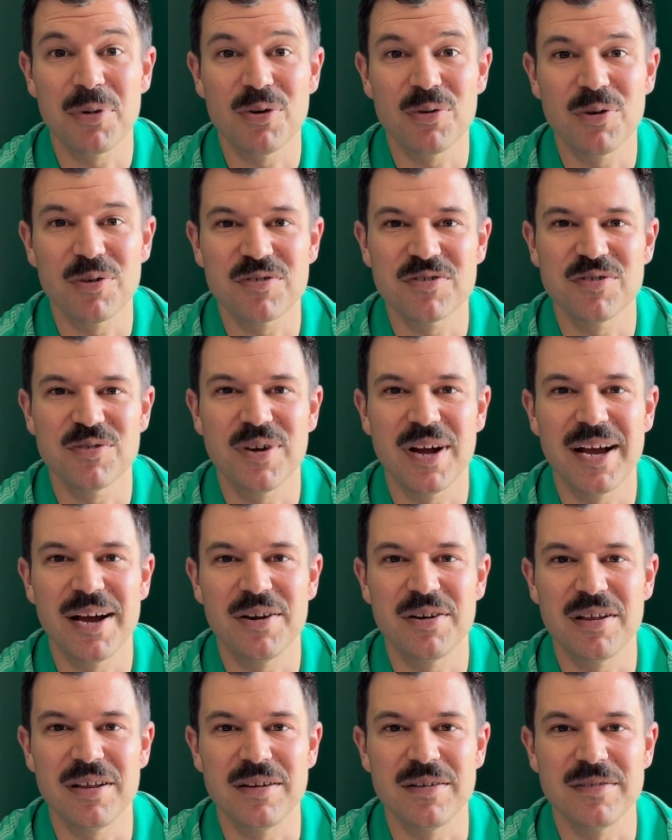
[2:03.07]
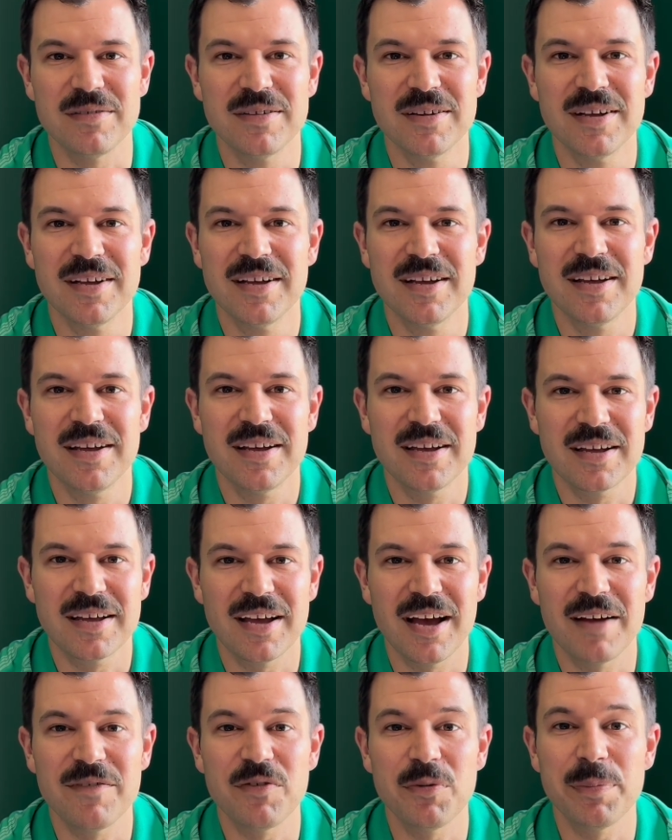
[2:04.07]
rolls around and,
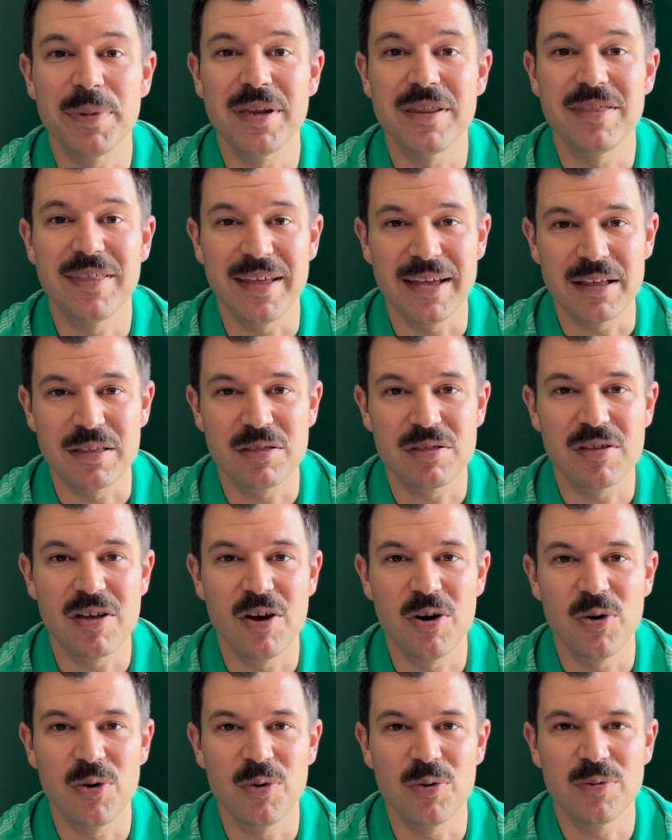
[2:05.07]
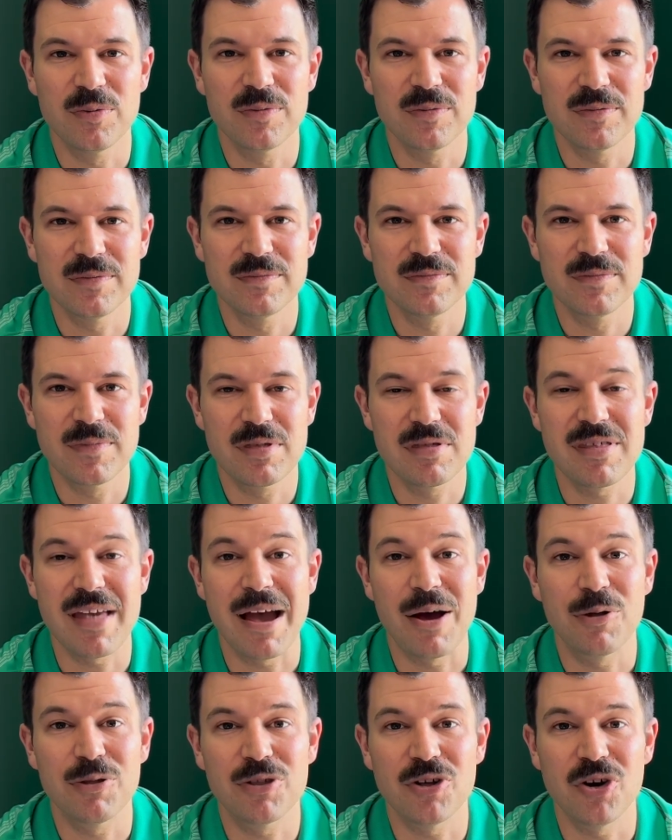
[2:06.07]
God forbid, things go
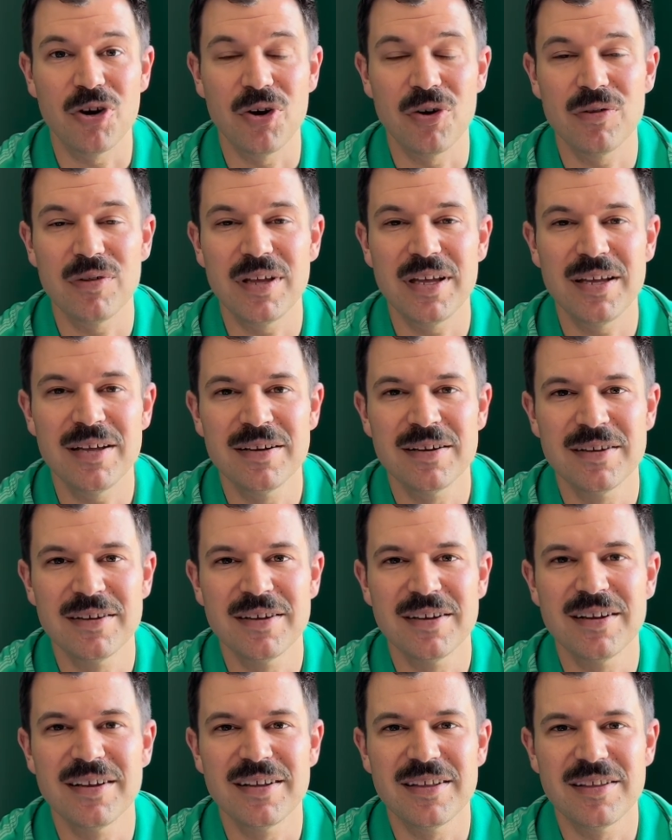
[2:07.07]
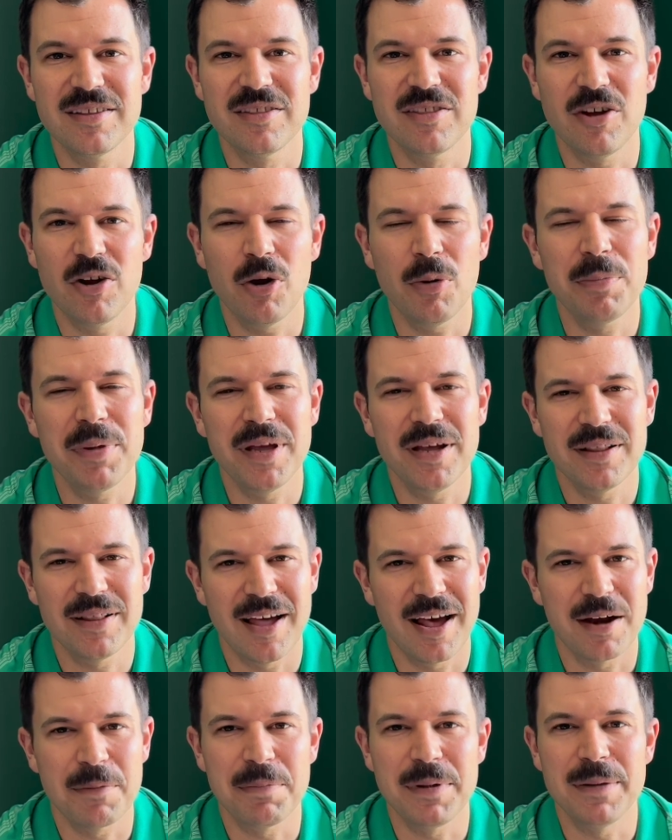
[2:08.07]
south early, there'll be a
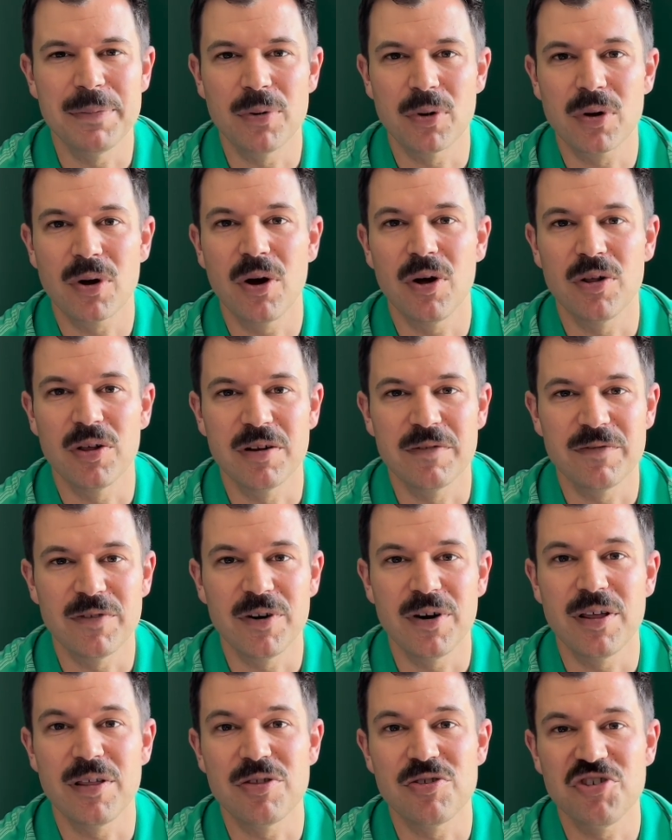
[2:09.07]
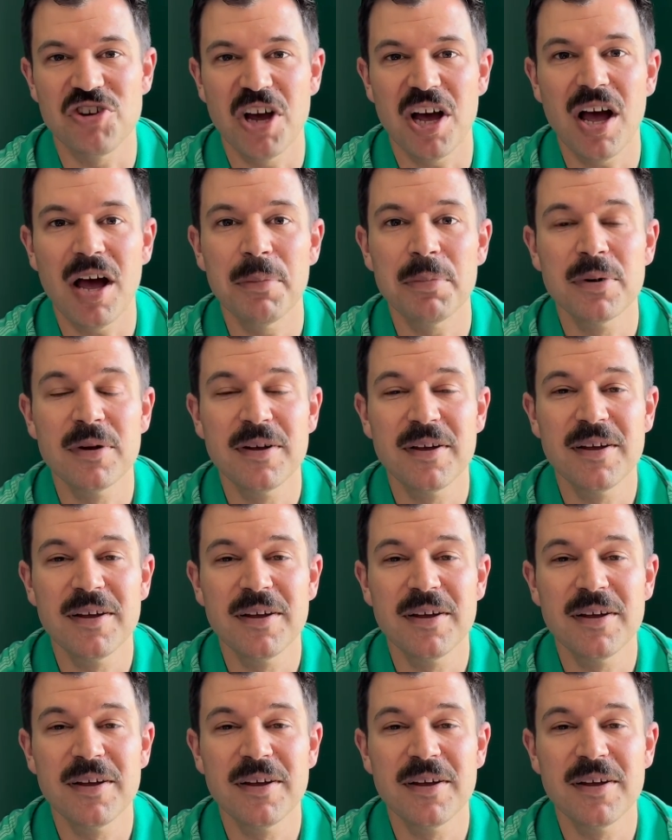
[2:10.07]
lot of people calling for his job.